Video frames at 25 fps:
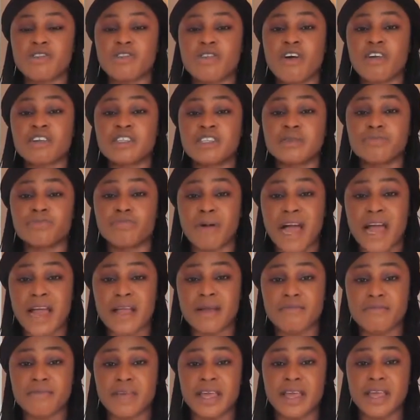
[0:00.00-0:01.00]
not
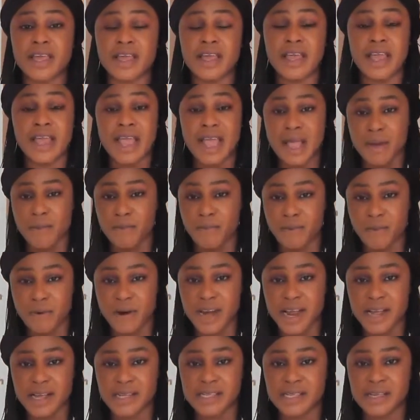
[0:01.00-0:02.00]
buy me a
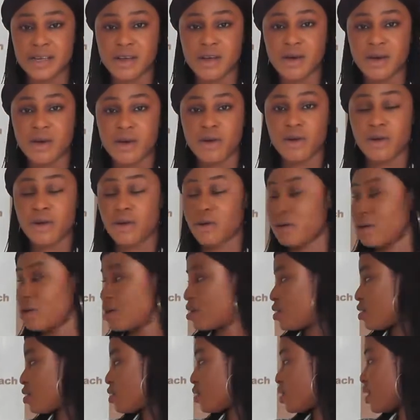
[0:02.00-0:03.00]
bread.
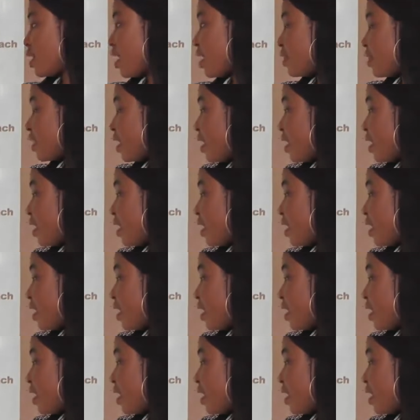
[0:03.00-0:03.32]
Then the